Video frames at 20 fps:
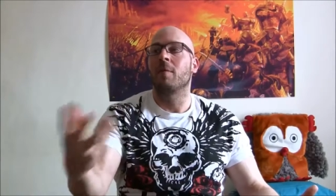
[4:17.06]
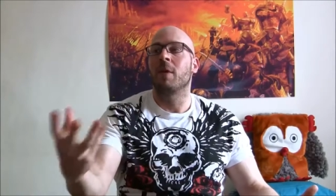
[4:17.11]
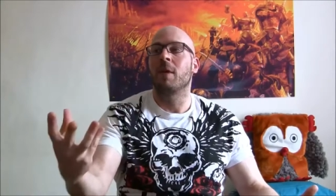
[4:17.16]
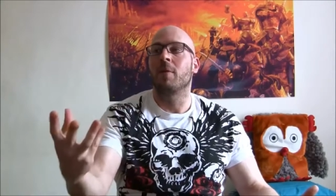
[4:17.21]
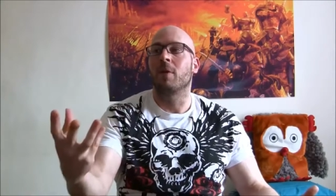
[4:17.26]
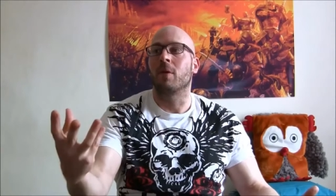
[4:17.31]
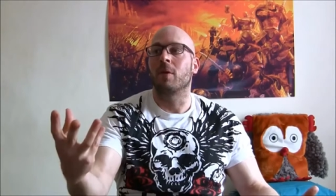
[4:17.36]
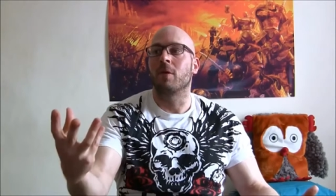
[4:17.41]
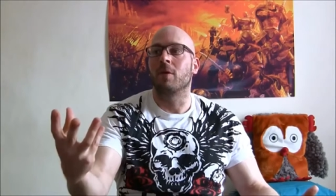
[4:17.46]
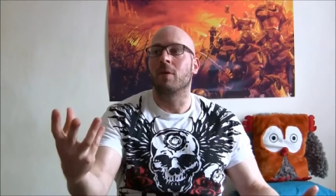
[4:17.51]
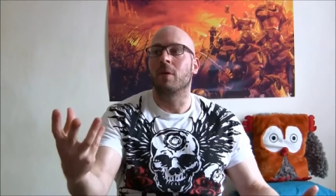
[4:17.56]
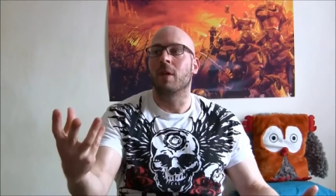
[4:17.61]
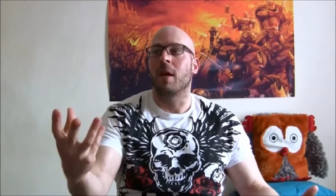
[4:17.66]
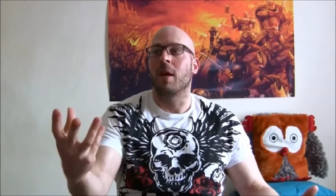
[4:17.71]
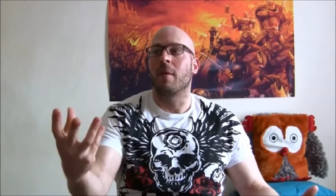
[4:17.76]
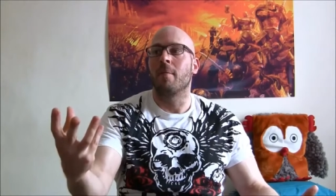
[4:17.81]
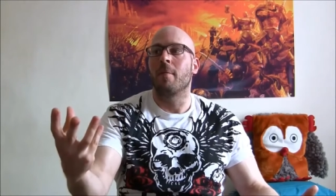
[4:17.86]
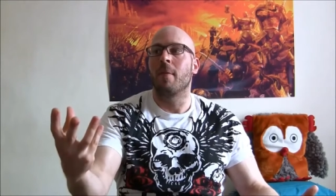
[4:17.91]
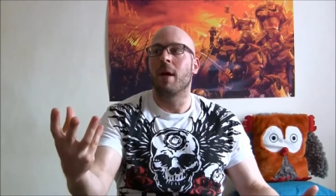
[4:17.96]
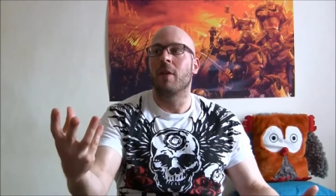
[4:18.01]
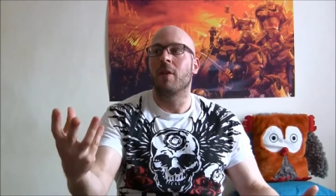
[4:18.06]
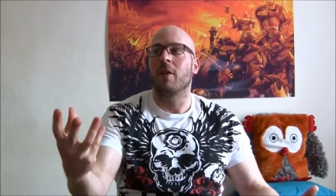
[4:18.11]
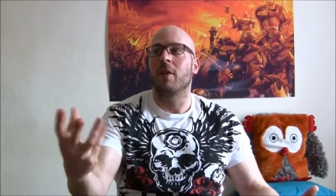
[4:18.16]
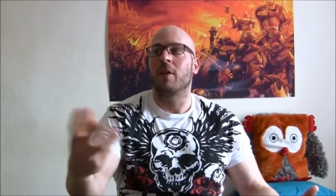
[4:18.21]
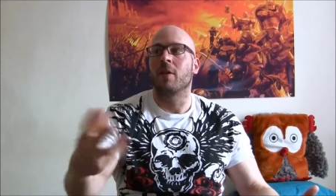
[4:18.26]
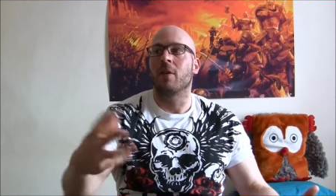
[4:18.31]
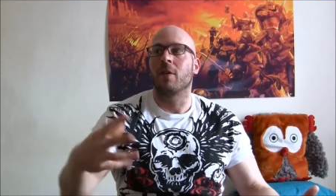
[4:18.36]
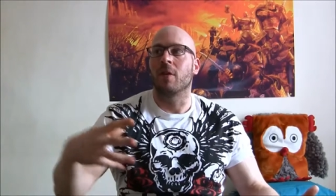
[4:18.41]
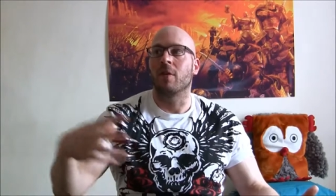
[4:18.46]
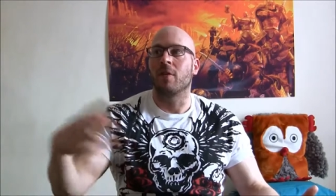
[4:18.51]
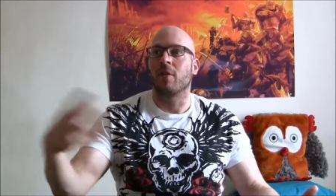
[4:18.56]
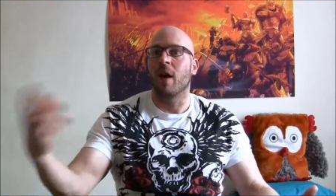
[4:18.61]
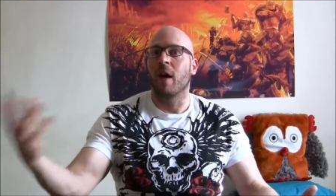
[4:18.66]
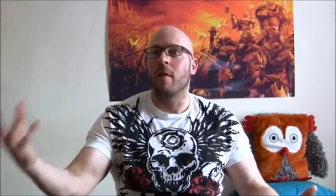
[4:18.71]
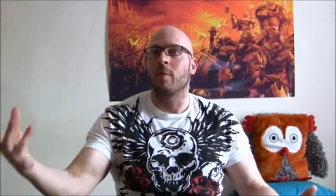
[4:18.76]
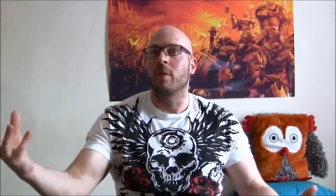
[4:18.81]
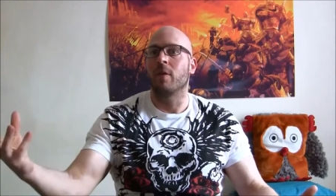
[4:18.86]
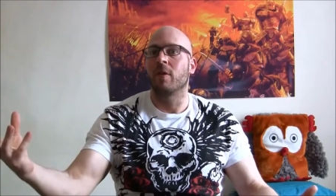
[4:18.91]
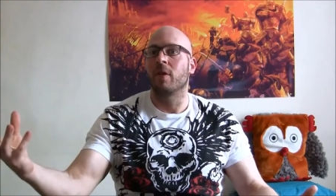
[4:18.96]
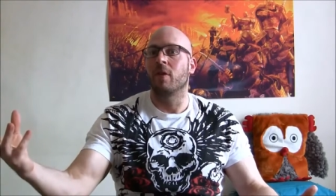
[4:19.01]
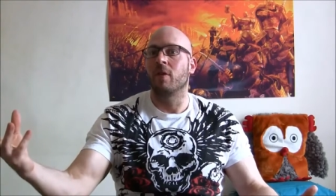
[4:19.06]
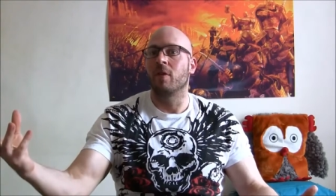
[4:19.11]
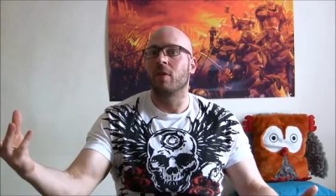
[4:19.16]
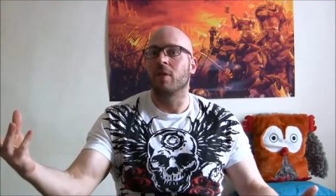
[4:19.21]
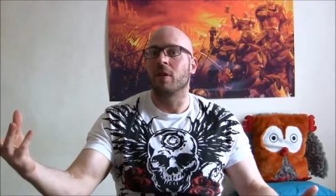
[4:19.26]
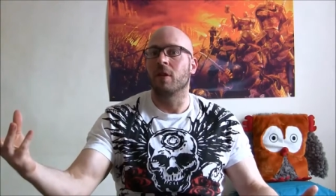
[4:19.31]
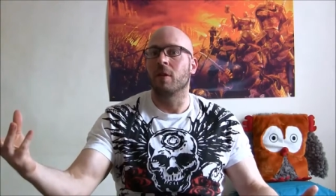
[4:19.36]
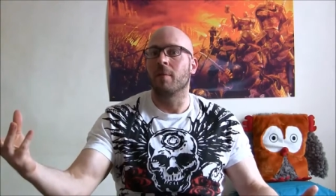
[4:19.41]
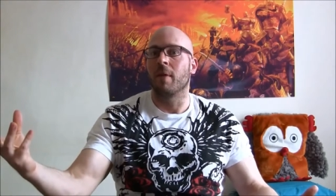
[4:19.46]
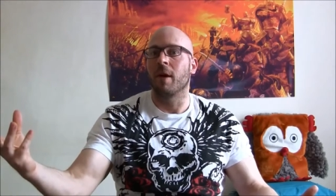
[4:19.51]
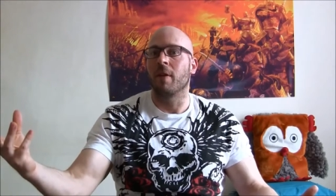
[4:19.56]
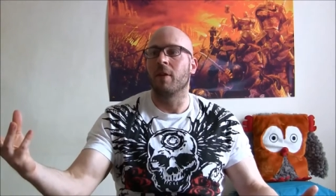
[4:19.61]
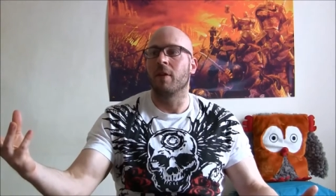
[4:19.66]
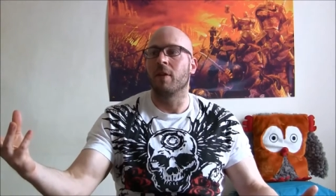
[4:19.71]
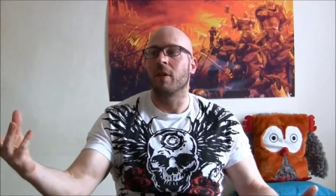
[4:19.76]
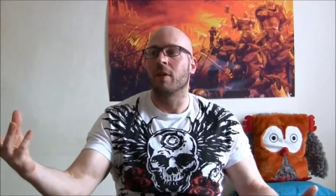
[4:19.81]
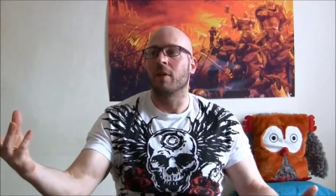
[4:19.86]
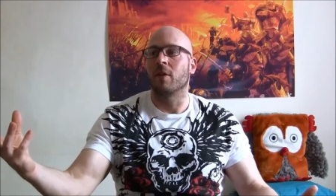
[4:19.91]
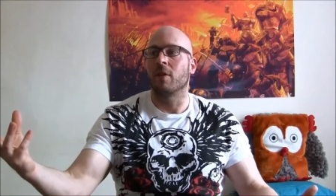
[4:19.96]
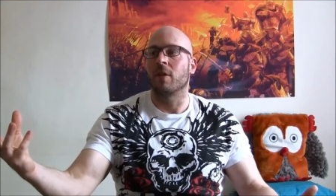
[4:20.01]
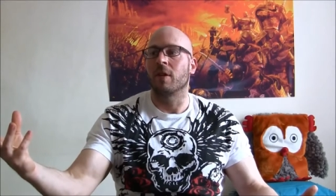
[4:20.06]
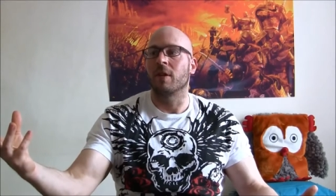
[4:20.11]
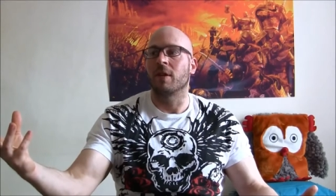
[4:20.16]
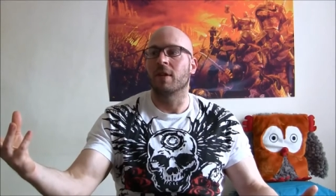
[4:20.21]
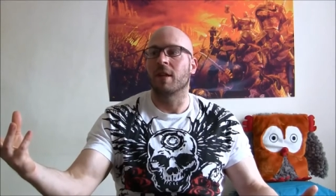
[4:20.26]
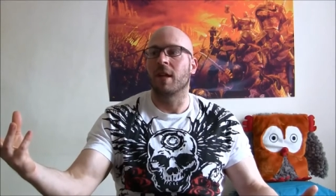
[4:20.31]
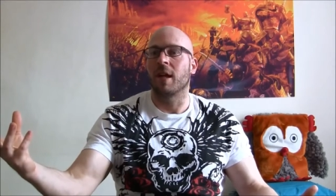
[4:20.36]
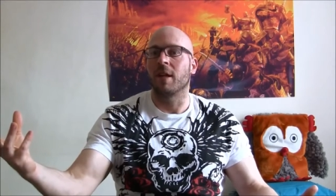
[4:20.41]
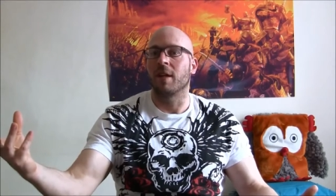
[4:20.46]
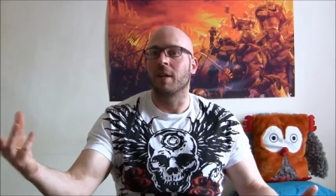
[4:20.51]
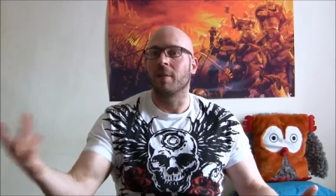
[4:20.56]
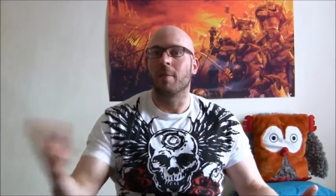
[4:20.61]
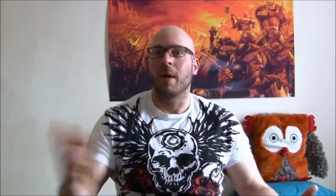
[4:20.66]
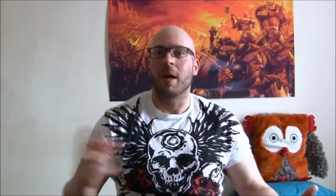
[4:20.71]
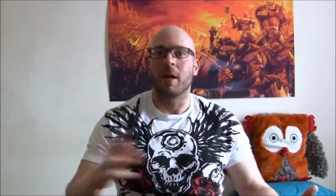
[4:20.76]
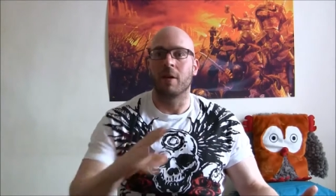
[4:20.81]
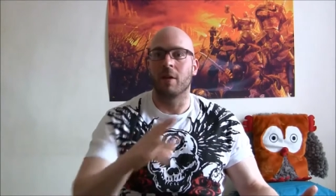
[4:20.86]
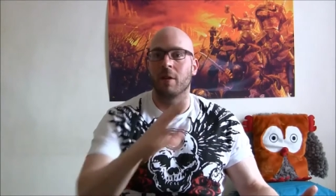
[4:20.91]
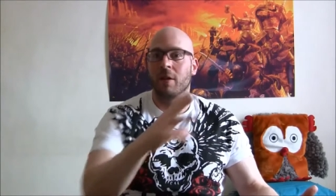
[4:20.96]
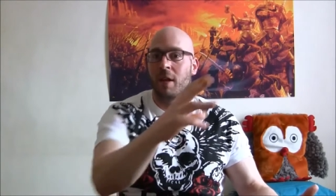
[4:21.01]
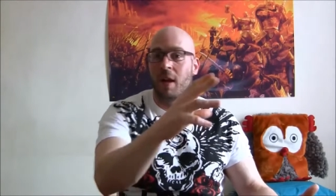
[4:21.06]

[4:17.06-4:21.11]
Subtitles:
of people are using that method and only 5% are using a method that's only slightly better,